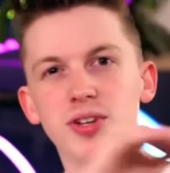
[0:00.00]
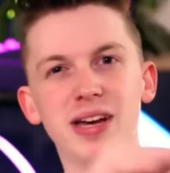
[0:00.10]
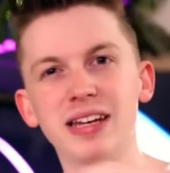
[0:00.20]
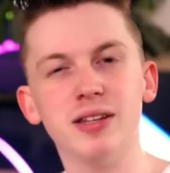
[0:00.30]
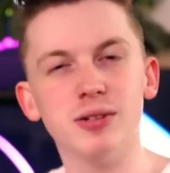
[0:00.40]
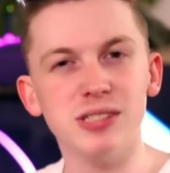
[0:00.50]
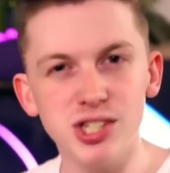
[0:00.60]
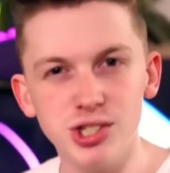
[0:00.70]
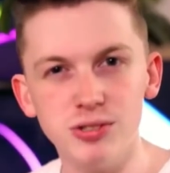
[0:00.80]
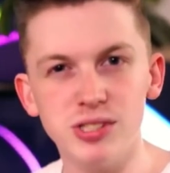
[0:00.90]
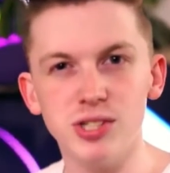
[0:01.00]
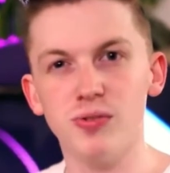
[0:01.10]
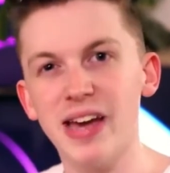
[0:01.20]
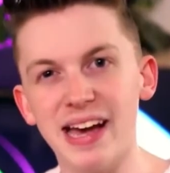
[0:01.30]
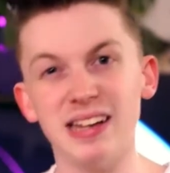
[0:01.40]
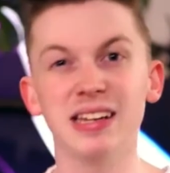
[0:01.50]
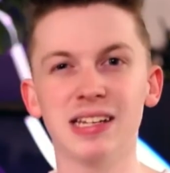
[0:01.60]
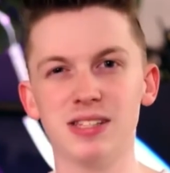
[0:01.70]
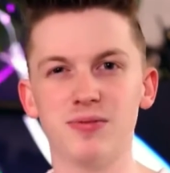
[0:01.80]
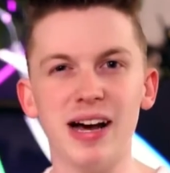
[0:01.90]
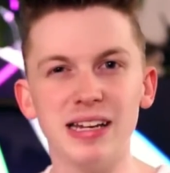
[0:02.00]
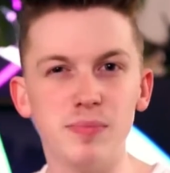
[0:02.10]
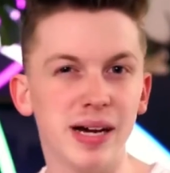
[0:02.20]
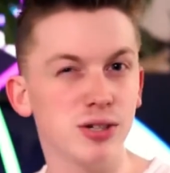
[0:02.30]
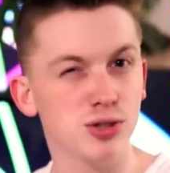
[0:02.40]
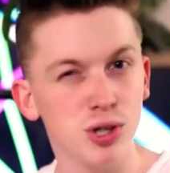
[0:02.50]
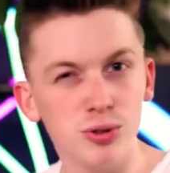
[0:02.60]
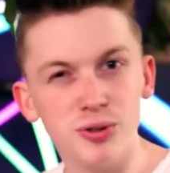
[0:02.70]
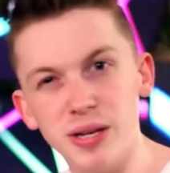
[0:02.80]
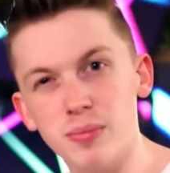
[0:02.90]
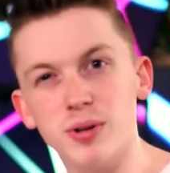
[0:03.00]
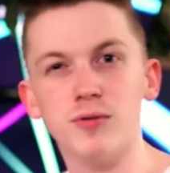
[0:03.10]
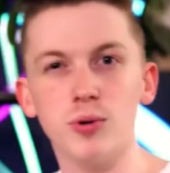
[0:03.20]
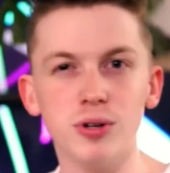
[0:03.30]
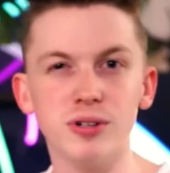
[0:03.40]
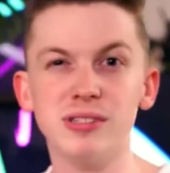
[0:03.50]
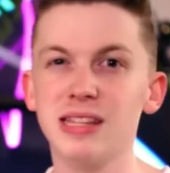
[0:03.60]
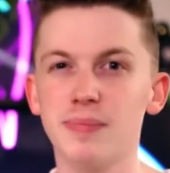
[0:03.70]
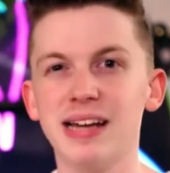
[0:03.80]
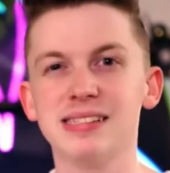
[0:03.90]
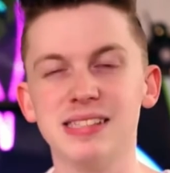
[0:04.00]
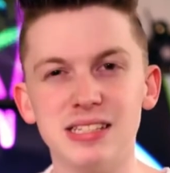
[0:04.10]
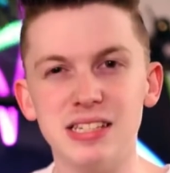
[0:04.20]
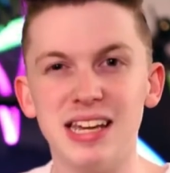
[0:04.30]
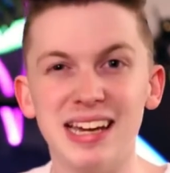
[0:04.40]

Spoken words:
any of those issues that you've had divided by your total number of orders in the past 60